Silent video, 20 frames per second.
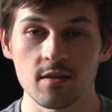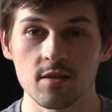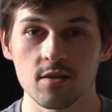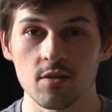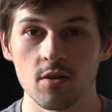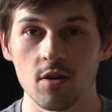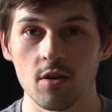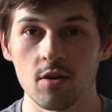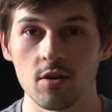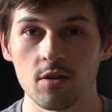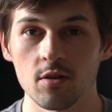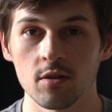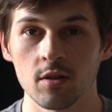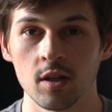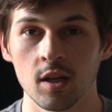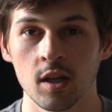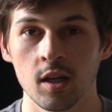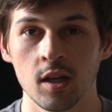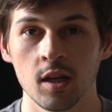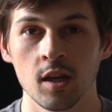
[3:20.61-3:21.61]
So
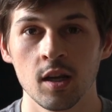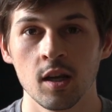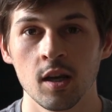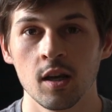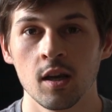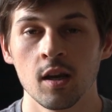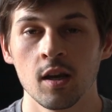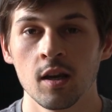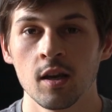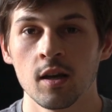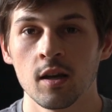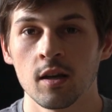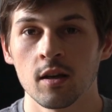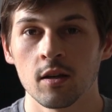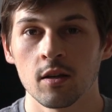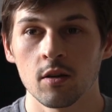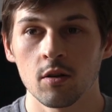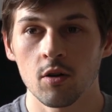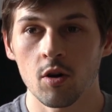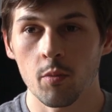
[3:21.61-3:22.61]

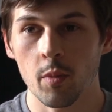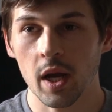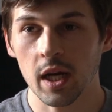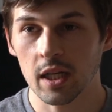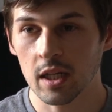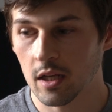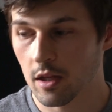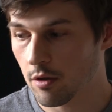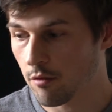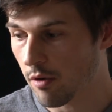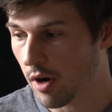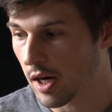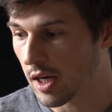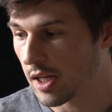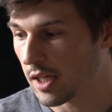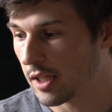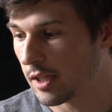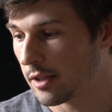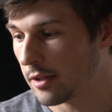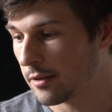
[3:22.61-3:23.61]
got back into the
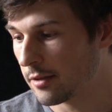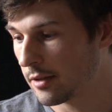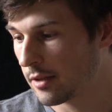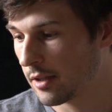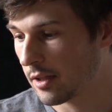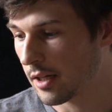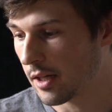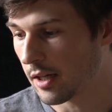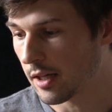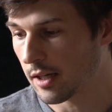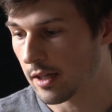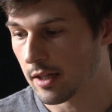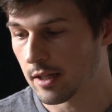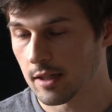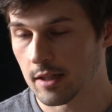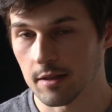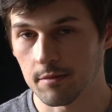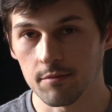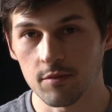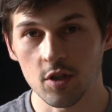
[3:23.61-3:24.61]
running,
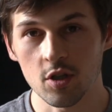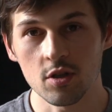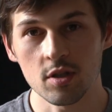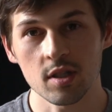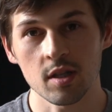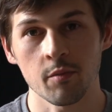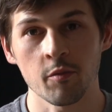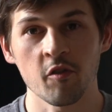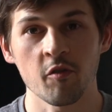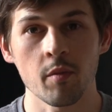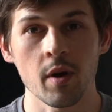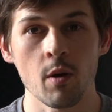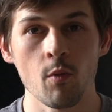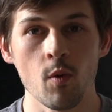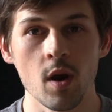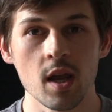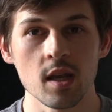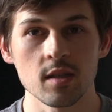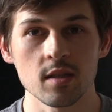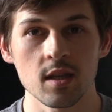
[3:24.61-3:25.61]
used some of my
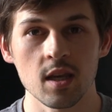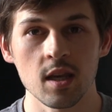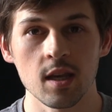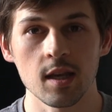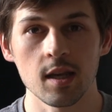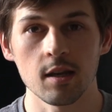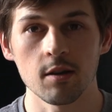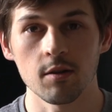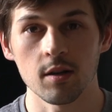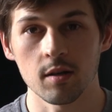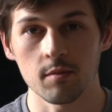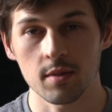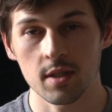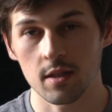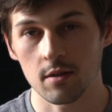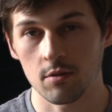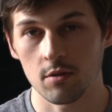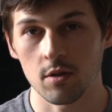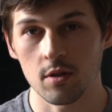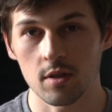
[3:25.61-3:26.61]
weights here, and I'm
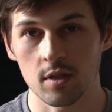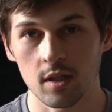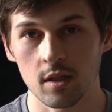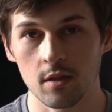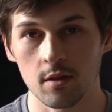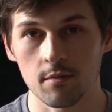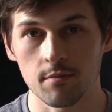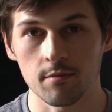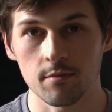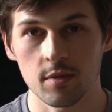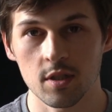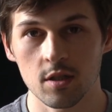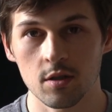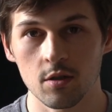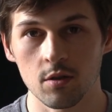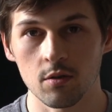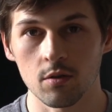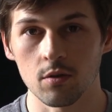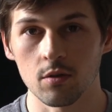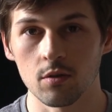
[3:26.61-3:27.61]
still using them
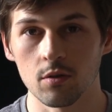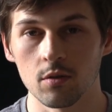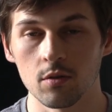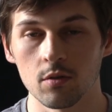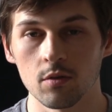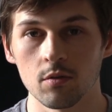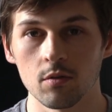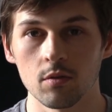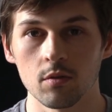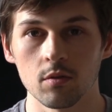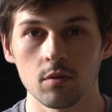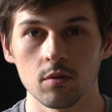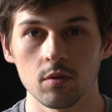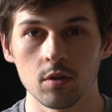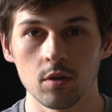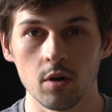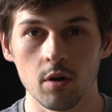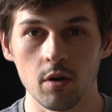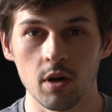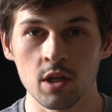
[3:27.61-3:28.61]
to
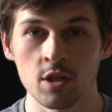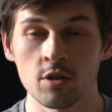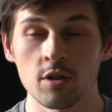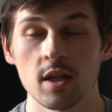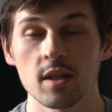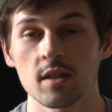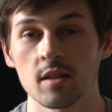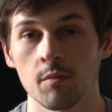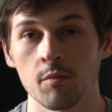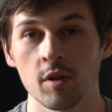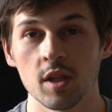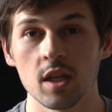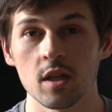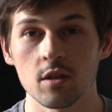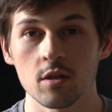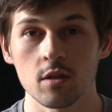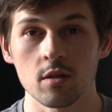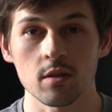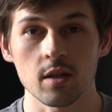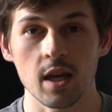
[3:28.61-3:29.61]
address some of the
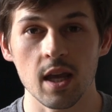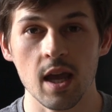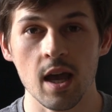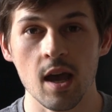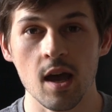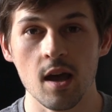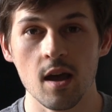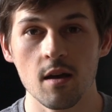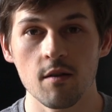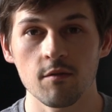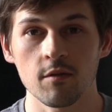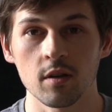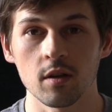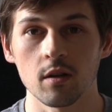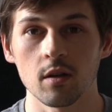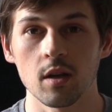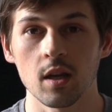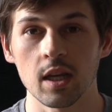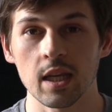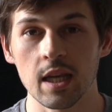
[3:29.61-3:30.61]
issues I have and
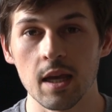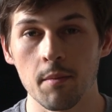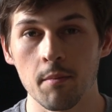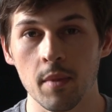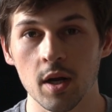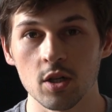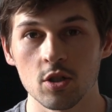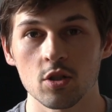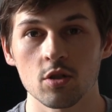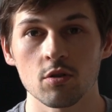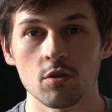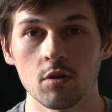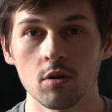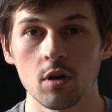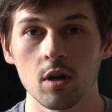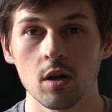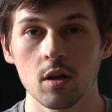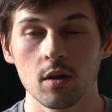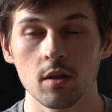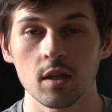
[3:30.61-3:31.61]
get much
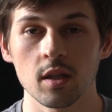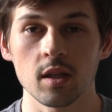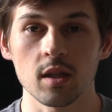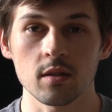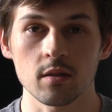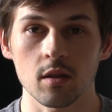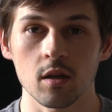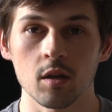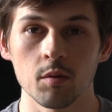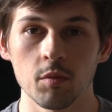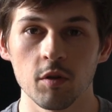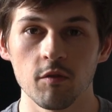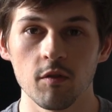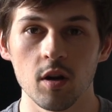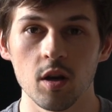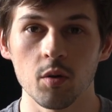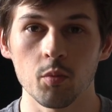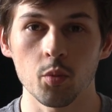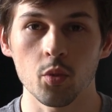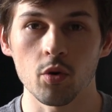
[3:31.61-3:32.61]
stronger. I think that's going to be
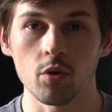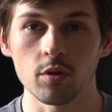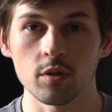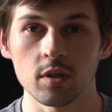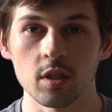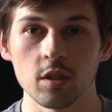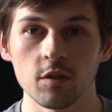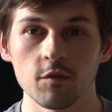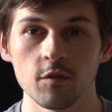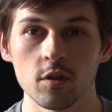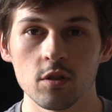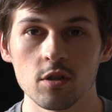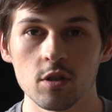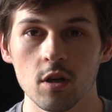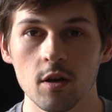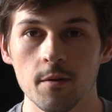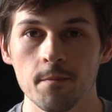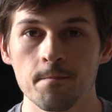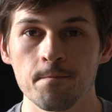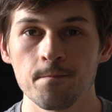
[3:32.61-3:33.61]
very important in the
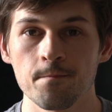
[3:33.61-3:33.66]
future.